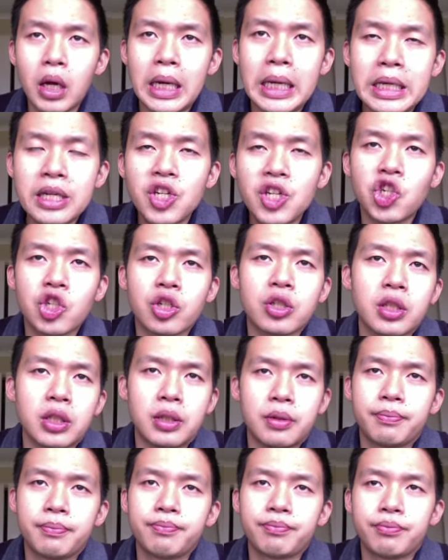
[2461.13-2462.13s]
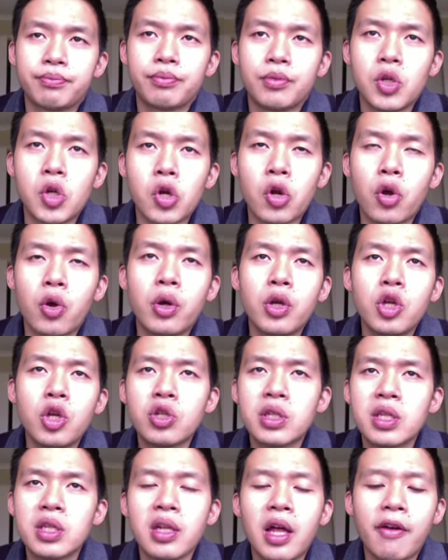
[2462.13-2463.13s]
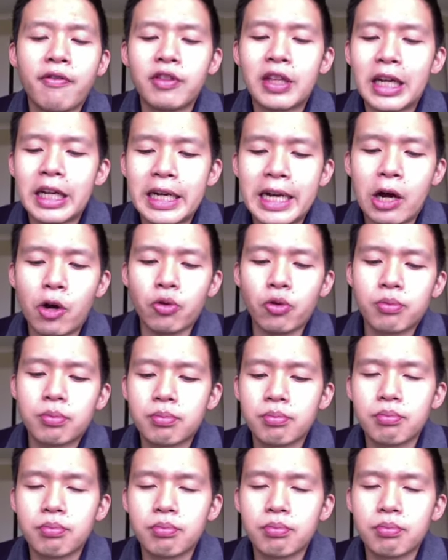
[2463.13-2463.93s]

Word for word: initially, you know, you still have that doubt,